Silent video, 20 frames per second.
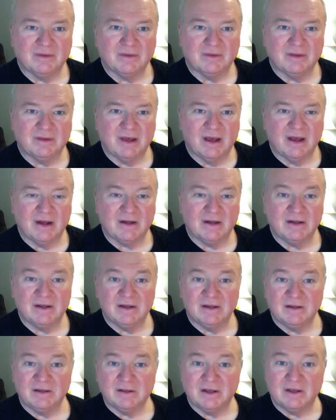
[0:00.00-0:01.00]

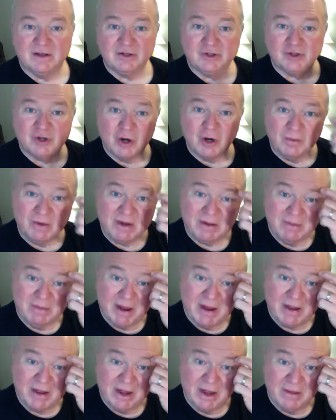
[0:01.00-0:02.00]
idea that Germany
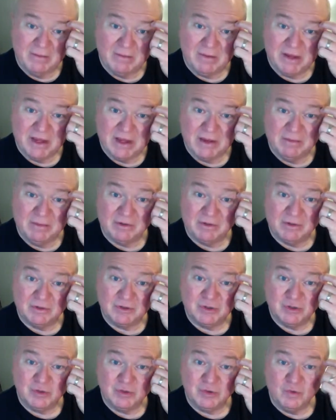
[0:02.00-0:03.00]
might not be able
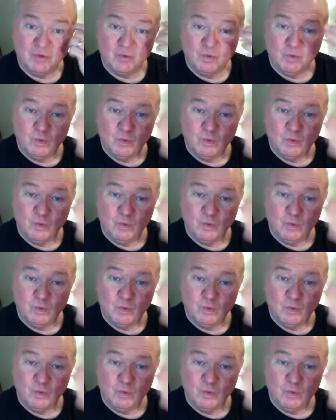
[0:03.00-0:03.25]
to